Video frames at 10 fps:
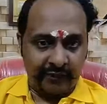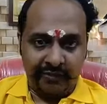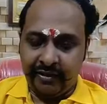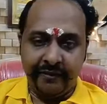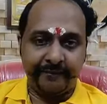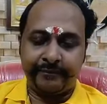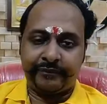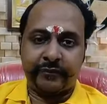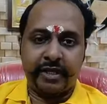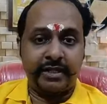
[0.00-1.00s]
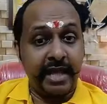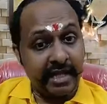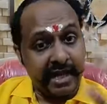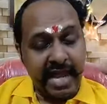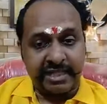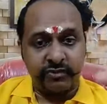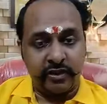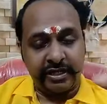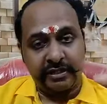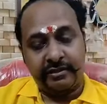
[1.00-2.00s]
Okay. That last
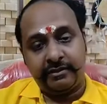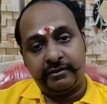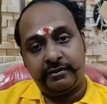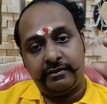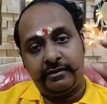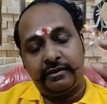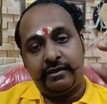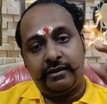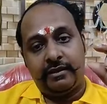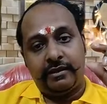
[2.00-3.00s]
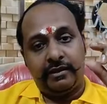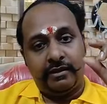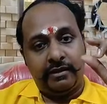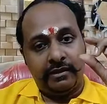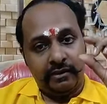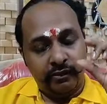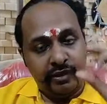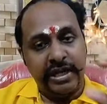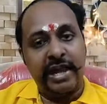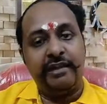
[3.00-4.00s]
one year, you
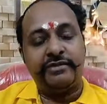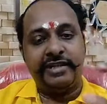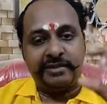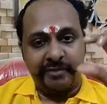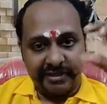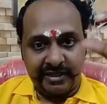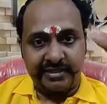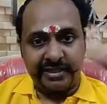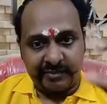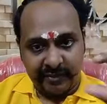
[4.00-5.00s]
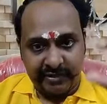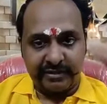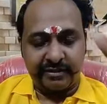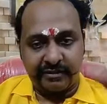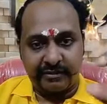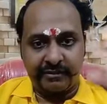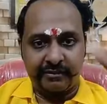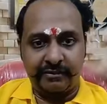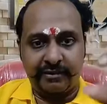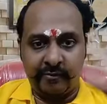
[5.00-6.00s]
will have six months and six months
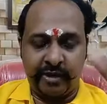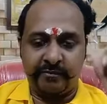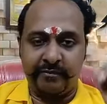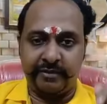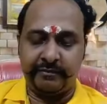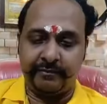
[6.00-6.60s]
compartment.